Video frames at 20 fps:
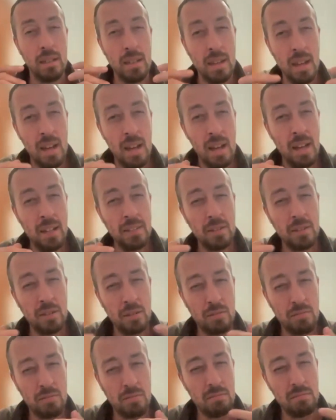not
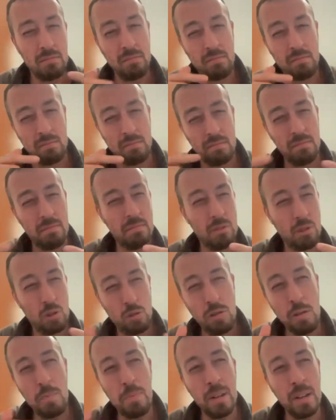
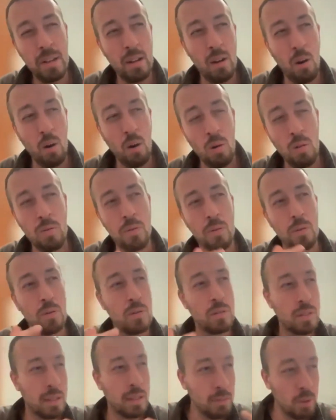tripping over
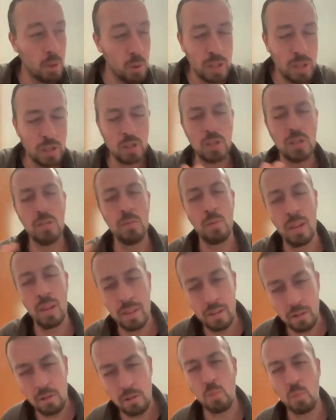some question of
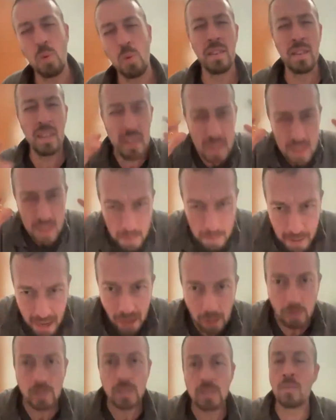whether within the
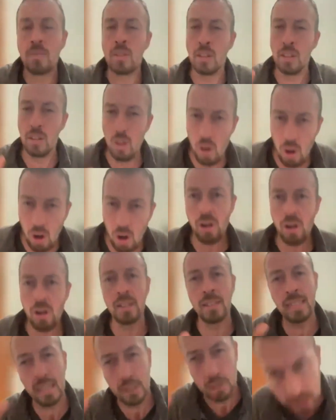bounds of the law,
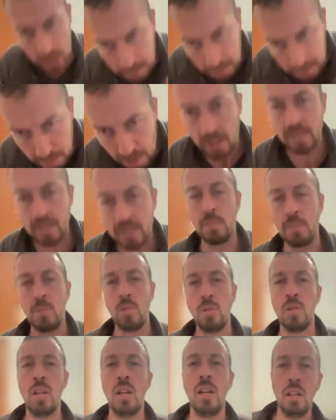it's actually
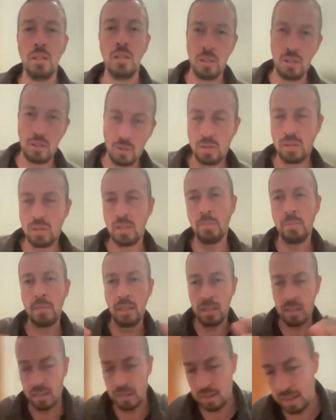possible to do
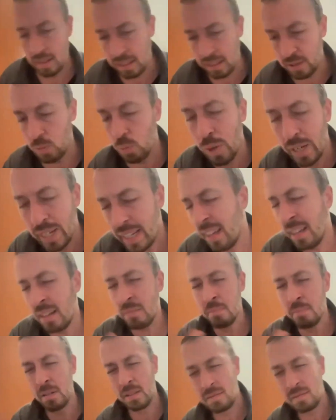something that's
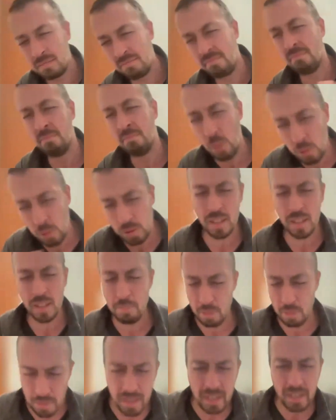wicked, but mostly
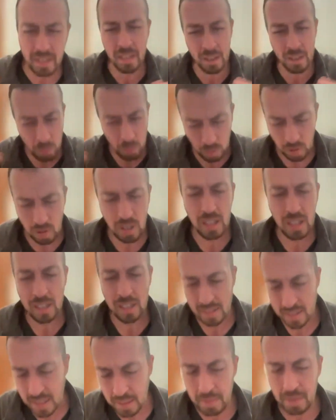permitted or
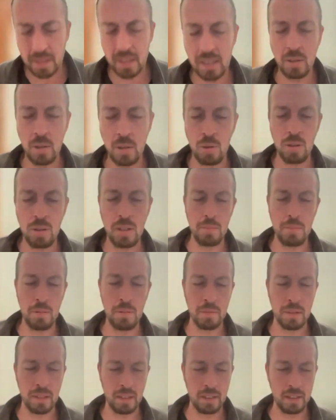seemingly totally
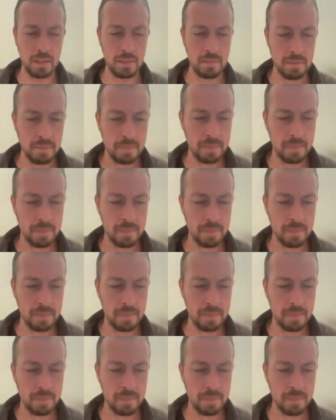permitted.